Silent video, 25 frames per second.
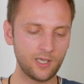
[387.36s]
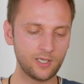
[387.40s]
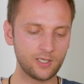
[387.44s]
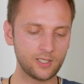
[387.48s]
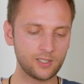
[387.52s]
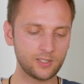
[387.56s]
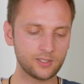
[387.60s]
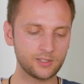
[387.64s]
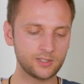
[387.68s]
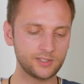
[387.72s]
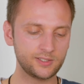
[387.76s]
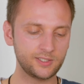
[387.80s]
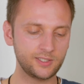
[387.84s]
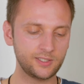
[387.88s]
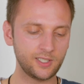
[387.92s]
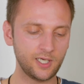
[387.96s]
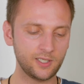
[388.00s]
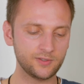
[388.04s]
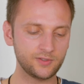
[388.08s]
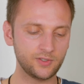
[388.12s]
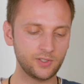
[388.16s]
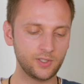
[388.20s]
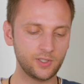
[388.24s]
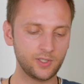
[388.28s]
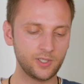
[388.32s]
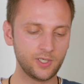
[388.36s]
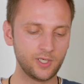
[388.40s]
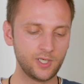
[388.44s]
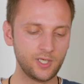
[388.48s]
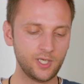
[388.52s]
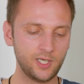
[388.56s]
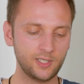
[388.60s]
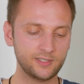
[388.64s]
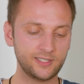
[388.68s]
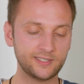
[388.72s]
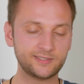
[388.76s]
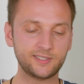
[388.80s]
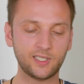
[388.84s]
Uh, the other
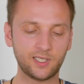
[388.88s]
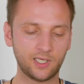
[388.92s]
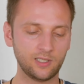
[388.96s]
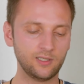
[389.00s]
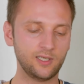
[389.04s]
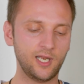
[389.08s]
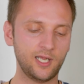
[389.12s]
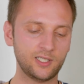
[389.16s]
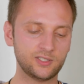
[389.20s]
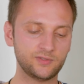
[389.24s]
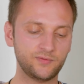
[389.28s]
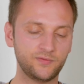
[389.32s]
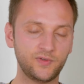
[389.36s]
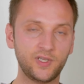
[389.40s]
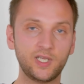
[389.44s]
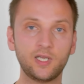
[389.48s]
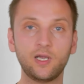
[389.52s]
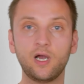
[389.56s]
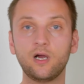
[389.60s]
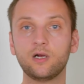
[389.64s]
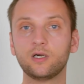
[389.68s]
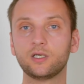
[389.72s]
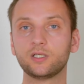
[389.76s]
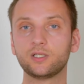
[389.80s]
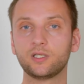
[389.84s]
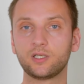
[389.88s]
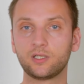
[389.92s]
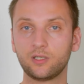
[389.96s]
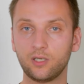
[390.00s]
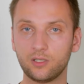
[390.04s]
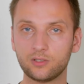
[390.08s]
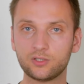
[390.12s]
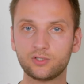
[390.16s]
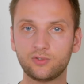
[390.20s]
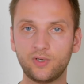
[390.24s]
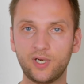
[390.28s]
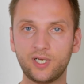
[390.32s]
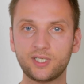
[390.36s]
the second last thing are the
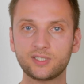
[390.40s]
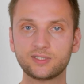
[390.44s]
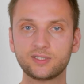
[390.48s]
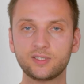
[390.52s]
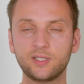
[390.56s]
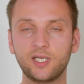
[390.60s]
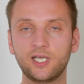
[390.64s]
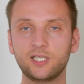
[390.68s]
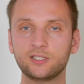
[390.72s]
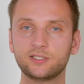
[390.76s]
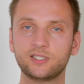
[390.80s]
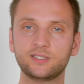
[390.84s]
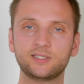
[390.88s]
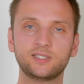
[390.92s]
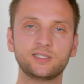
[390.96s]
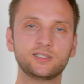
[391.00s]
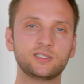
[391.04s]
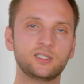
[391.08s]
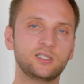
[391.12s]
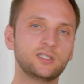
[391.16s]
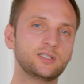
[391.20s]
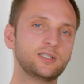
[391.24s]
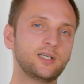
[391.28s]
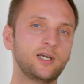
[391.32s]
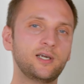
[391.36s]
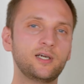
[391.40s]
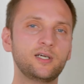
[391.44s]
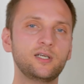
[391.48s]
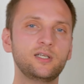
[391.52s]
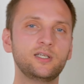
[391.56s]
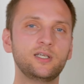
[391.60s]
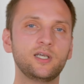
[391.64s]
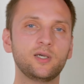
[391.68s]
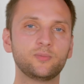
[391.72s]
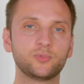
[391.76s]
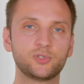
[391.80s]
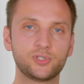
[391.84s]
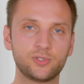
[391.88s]
contracts, and this is
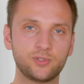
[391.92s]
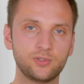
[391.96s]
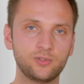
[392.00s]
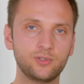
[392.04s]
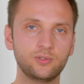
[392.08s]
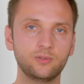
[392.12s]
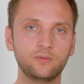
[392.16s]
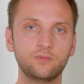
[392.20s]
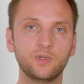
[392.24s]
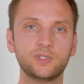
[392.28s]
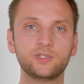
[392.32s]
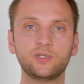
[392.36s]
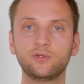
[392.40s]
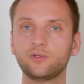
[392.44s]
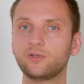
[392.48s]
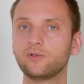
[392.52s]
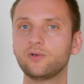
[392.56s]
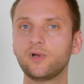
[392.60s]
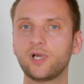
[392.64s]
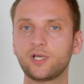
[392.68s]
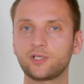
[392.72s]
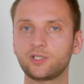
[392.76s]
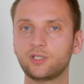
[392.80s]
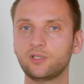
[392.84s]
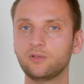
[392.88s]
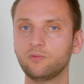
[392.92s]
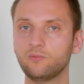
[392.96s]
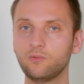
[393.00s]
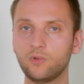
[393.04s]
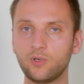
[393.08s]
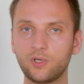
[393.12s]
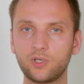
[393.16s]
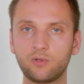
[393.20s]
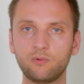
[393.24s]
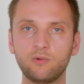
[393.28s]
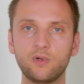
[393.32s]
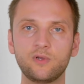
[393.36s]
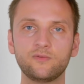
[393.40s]
entirely up to you whether you actually
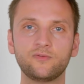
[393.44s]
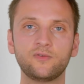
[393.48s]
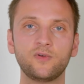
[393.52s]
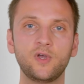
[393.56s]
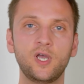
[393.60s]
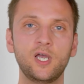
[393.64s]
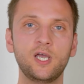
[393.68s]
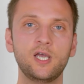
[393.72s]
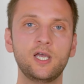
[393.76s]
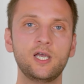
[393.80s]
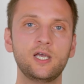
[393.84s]
work with